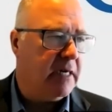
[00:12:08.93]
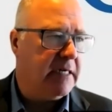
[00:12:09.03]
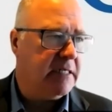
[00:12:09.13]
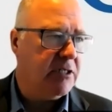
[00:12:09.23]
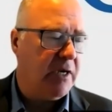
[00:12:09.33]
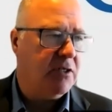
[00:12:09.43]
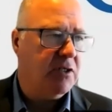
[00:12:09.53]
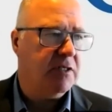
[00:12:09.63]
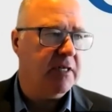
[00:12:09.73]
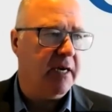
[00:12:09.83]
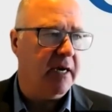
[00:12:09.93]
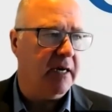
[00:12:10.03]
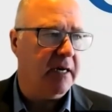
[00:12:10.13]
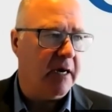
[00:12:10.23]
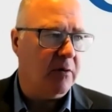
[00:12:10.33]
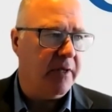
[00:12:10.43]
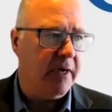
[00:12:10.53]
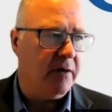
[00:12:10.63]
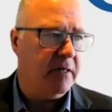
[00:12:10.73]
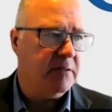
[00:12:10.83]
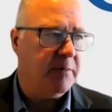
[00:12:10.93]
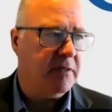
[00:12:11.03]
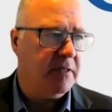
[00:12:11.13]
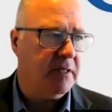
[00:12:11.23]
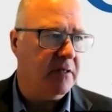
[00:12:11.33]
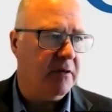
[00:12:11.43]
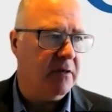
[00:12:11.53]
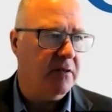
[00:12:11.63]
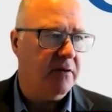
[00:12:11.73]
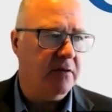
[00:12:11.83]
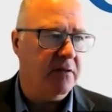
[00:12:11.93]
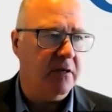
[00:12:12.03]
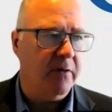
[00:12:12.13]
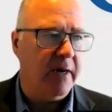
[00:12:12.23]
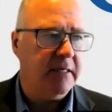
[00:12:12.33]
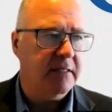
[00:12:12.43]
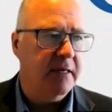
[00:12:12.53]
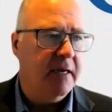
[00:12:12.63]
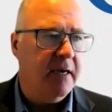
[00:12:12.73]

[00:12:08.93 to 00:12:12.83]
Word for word: or exchanges out there, especially in the, the, the U.S.